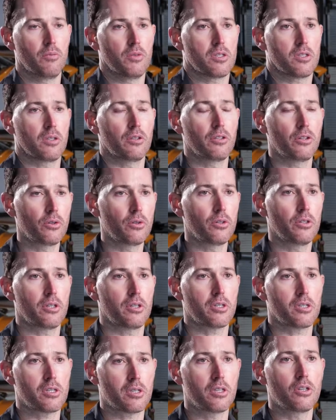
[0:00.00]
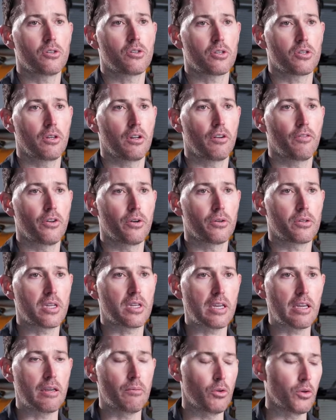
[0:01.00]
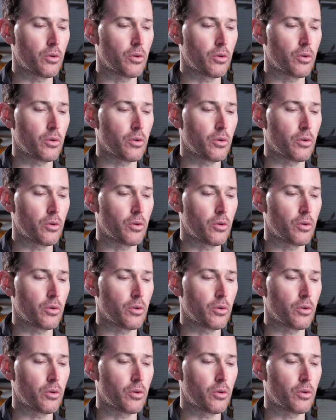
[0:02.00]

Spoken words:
It's a literal extension of their team.